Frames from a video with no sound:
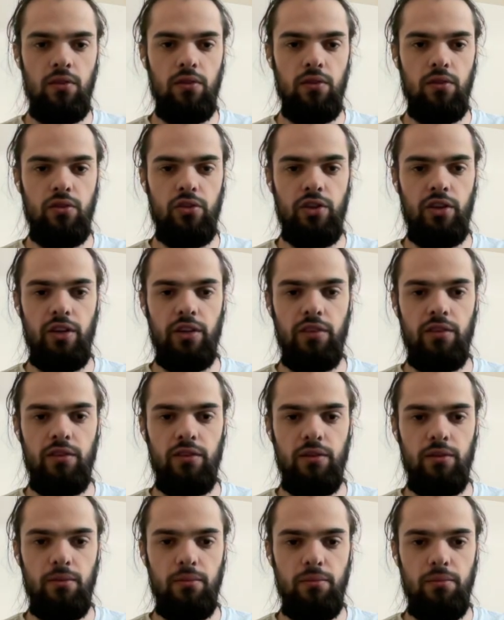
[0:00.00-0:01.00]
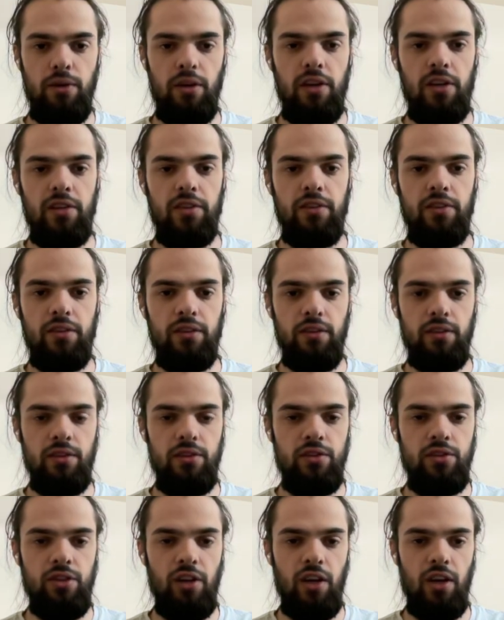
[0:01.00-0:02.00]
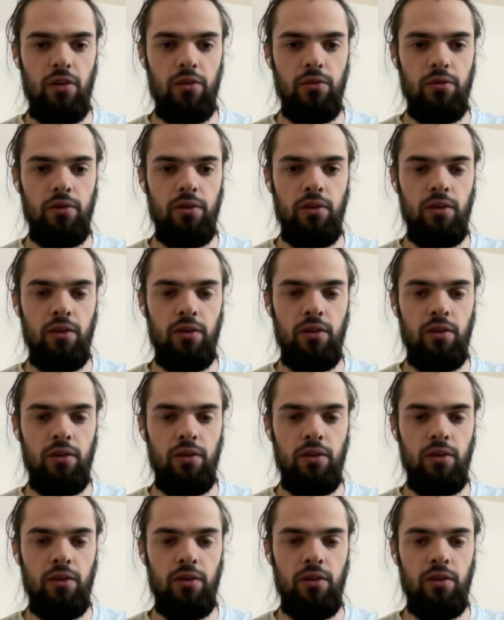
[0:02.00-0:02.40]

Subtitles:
friend, parent and child.